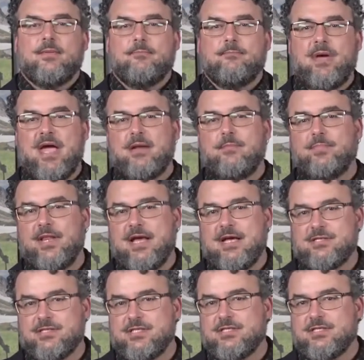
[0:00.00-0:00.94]
Bad
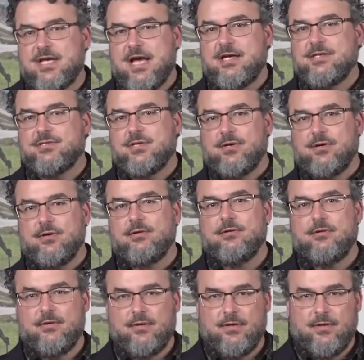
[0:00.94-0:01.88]
plasticizer
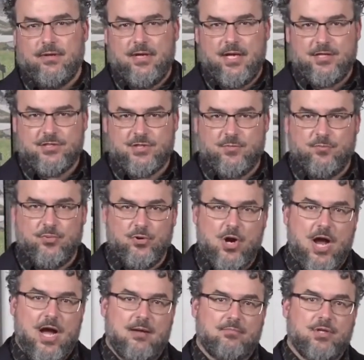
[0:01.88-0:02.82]
is a
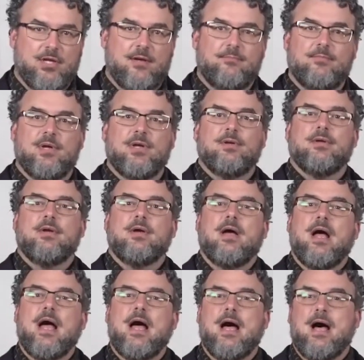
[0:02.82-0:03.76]
problem
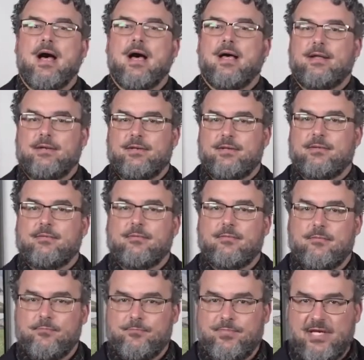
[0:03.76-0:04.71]
on
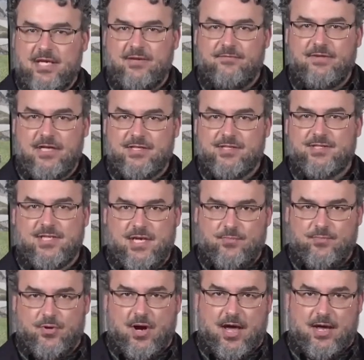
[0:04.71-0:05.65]

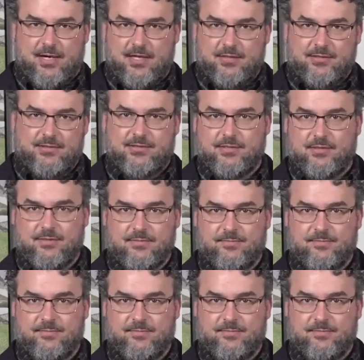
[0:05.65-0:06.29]
PVC products.